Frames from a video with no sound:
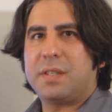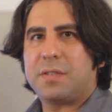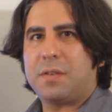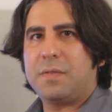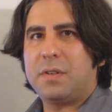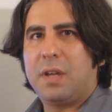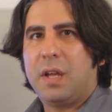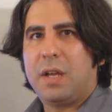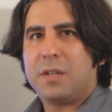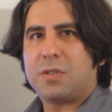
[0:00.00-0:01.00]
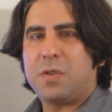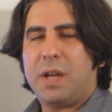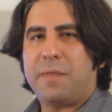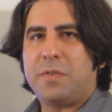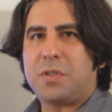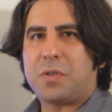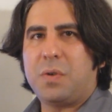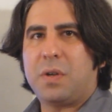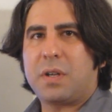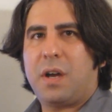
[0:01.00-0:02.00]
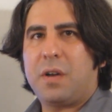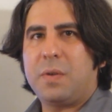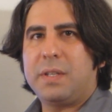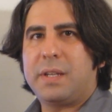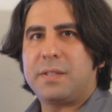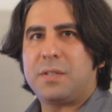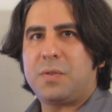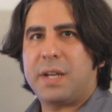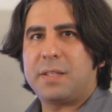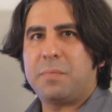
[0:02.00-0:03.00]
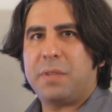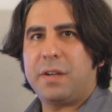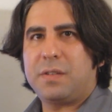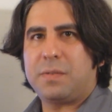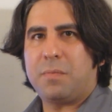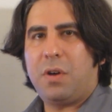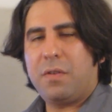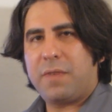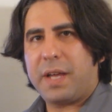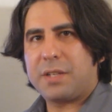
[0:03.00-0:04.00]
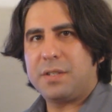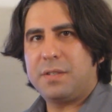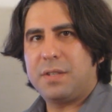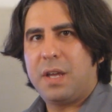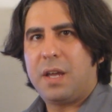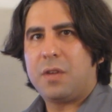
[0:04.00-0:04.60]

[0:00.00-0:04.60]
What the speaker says: in the server. So you have Future Crew on Connery that has attracted players from all factions.